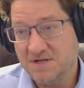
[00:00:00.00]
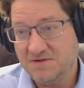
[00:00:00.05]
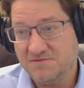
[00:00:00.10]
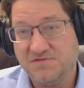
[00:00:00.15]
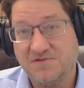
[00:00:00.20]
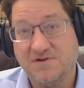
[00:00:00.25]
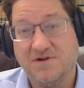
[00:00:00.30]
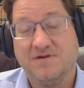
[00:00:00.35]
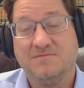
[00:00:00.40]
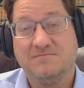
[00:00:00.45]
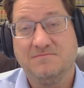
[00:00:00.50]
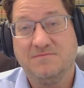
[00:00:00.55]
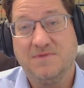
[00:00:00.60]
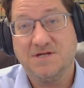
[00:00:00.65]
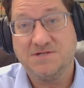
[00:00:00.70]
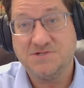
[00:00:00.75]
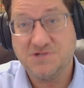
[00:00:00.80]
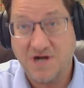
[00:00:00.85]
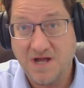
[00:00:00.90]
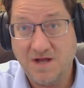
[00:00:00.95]
from
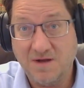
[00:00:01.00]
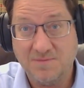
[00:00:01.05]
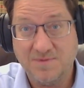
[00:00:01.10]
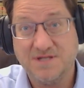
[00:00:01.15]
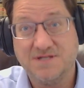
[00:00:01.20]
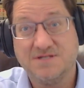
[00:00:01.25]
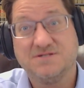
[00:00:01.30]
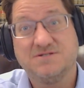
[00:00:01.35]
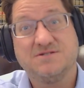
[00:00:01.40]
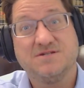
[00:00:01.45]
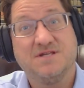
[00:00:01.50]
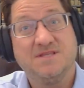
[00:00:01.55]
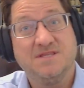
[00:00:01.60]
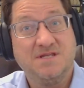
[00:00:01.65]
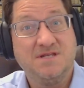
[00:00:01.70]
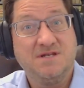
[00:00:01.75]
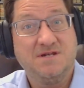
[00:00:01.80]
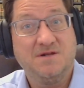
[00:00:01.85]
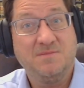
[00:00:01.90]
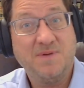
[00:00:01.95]
a trial bench and
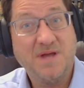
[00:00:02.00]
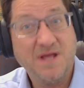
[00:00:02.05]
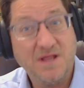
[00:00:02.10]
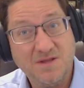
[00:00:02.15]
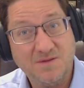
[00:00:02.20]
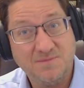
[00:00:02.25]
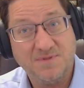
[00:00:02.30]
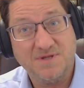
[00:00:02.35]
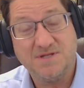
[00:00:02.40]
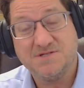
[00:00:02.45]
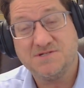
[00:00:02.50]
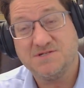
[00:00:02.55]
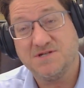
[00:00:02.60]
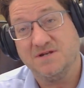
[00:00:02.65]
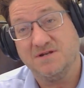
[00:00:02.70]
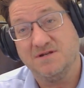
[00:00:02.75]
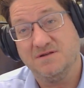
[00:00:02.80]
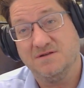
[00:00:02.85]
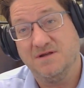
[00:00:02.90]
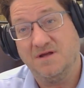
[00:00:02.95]
then an appellate bench
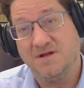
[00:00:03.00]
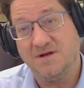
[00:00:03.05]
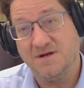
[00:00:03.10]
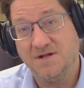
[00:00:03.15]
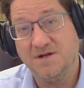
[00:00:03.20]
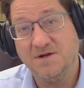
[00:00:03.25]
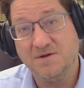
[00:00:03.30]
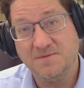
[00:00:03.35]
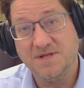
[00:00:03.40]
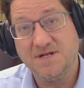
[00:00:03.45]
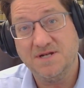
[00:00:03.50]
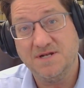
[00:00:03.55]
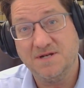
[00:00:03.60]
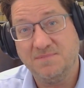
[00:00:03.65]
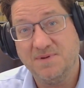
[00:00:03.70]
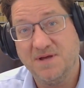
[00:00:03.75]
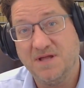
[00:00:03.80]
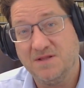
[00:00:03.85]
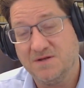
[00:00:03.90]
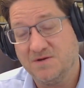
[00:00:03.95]
on an intermediate
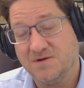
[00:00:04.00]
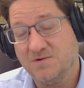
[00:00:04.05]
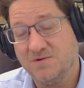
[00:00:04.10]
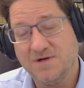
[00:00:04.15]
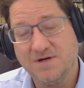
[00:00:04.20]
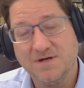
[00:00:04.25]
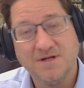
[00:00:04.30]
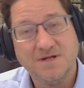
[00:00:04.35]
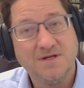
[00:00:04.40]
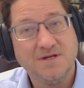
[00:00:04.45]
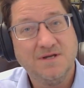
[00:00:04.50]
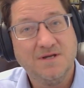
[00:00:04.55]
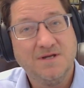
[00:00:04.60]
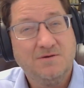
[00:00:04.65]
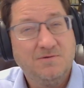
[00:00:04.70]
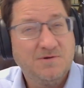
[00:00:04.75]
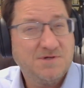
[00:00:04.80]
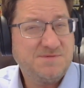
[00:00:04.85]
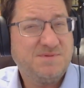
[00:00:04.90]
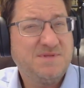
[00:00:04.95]
appellate court,
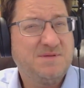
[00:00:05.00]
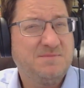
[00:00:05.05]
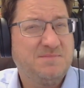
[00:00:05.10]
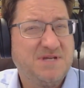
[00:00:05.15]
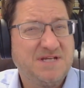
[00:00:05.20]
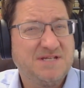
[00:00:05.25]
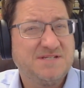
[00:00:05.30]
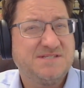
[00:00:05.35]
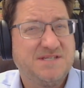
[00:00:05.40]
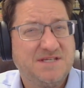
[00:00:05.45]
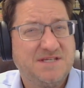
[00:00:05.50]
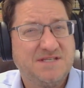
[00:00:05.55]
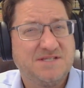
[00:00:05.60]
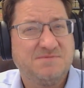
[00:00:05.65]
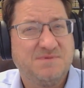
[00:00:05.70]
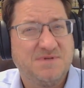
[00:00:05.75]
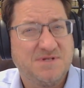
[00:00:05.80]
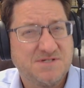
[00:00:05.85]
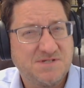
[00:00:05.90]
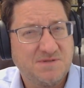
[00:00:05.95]
what's been the biggest thing that's
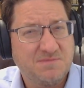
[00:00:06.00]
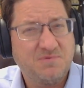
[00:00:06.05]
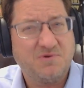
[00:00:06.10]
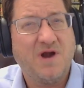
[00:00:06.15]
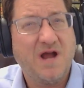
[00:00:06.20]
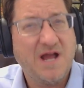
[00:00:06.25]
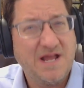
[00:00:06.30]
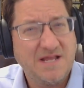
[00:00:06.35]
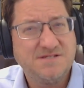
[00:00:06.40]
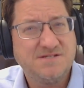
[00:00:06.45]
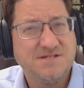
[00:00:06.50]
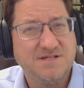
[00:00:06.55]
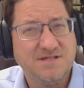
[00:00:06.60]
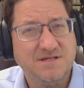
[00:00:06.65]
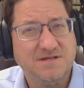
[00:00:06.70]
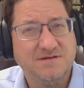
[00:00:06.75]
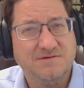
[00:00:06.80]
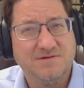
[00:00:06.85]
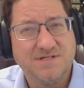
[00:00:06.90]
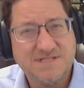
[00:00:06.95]
been a surprise to
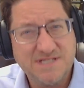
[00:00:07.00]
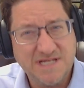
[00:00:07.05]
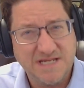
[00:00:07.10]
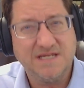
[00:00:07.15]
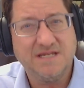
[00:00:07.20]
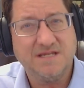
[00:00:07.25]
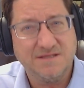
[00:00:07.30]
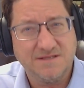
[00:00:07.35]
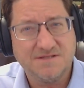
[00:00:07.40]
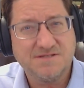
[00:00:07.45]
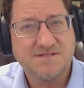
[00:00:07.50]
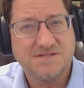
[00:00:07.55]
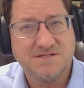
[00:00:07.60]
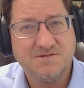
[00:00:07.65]
you in taking this new